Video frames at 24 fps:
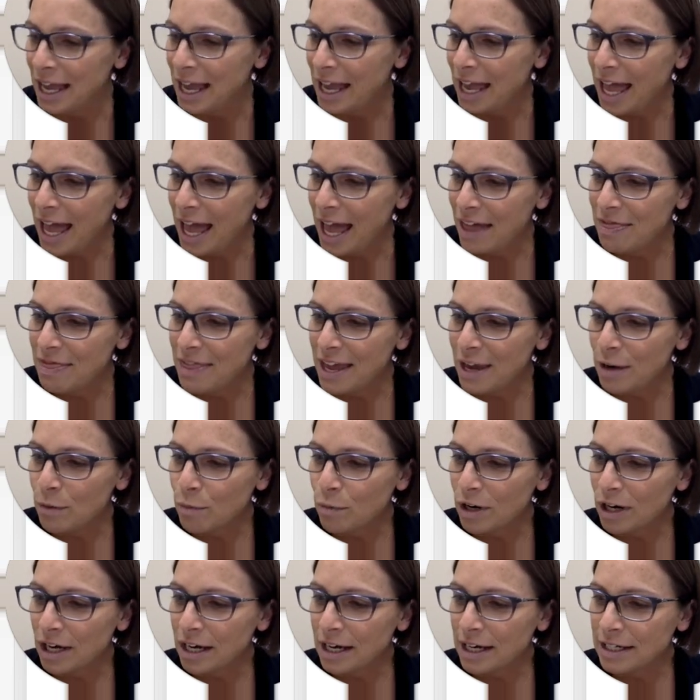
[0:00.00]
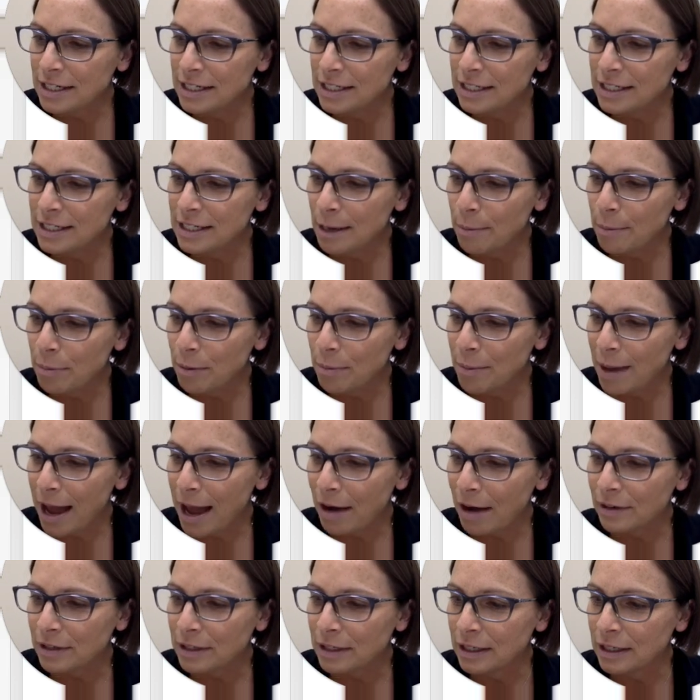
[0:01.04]
and then we're going to dump them out.
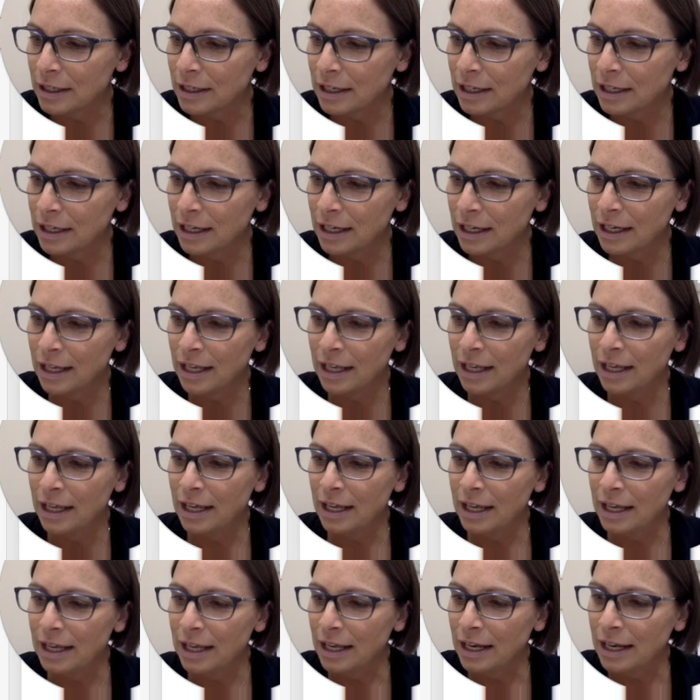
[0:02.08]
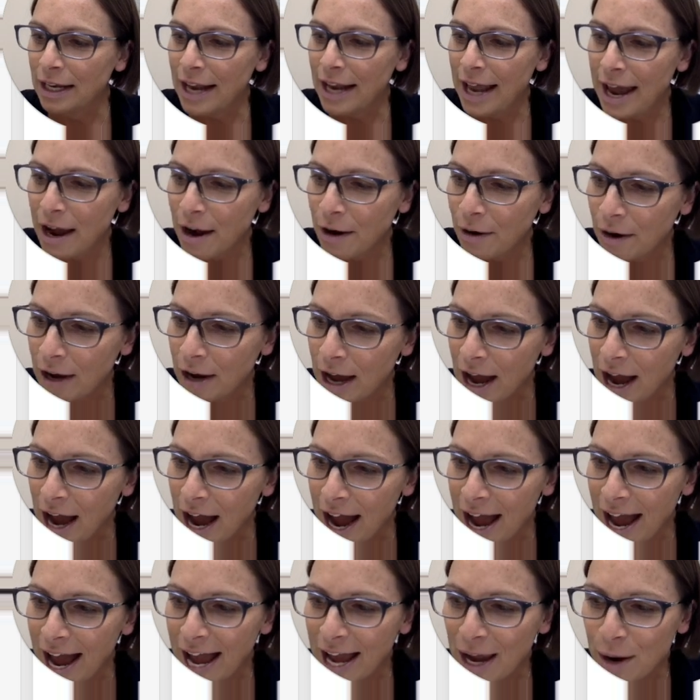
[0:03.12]
Now,
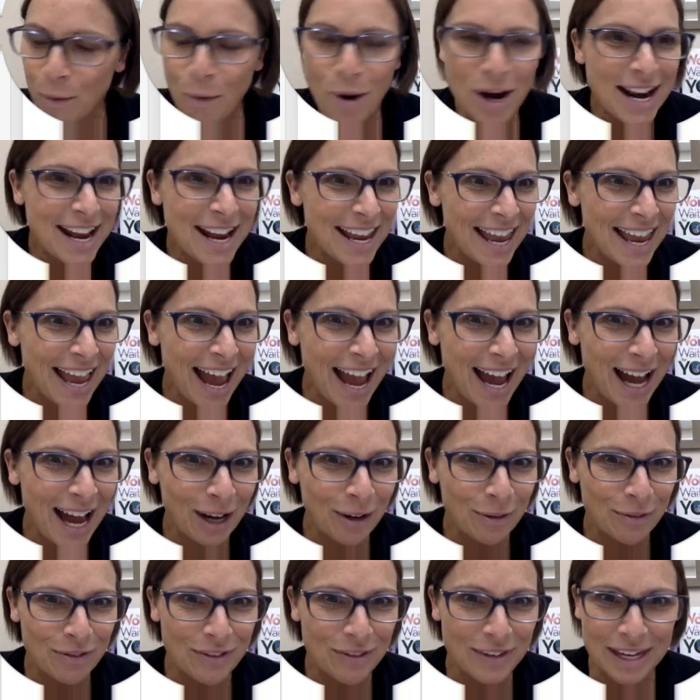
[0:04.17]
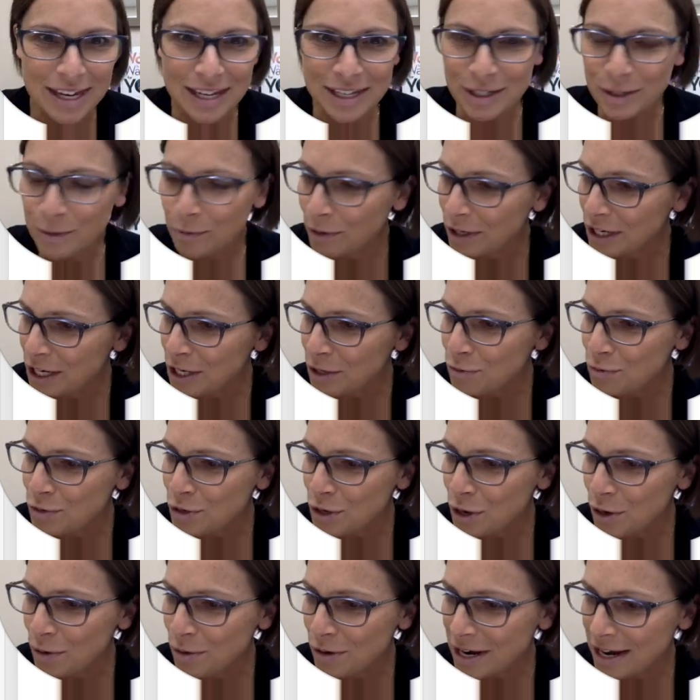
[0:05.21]
I want to count these. What do you
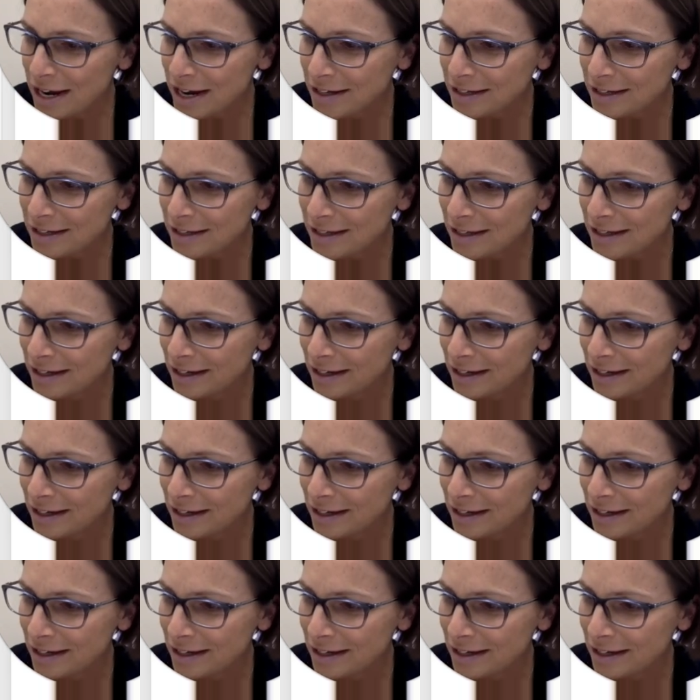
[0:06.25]
notice?